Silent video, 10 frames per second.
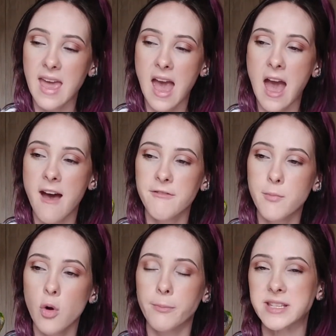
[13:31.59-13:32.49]
They have
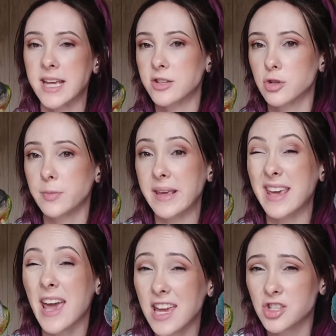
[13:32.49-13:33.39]
more potential to be
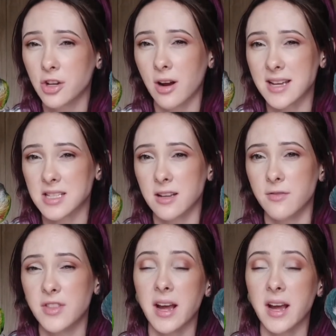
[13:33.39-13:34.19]
cage aggressive